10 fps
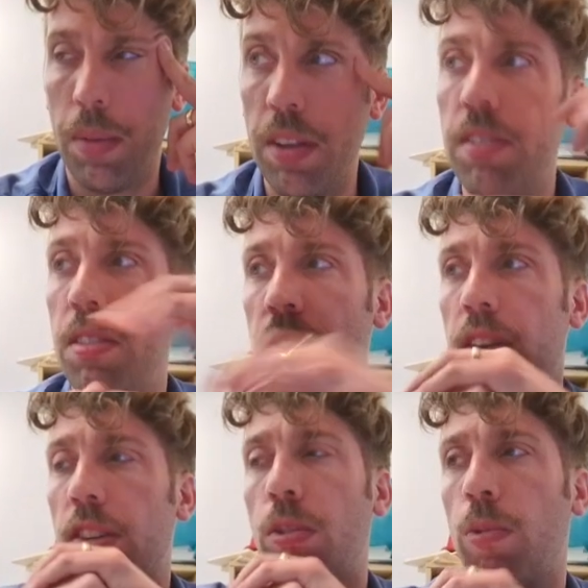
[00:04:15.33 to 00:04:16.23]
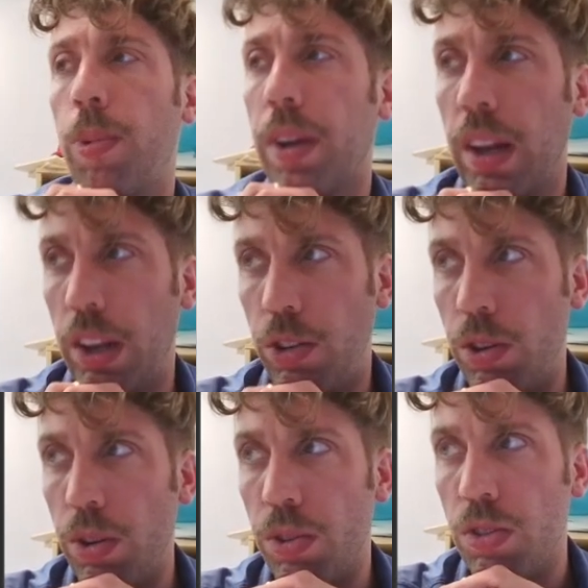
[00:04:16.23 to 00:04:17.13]
this is the section where we kind of
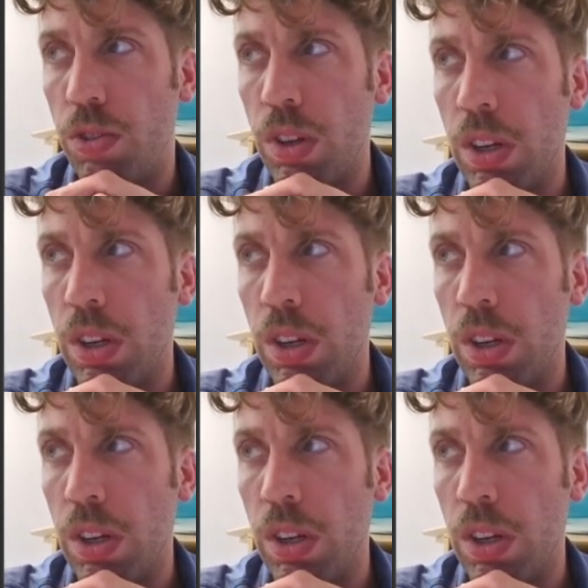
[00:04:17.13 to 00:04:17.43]
introduce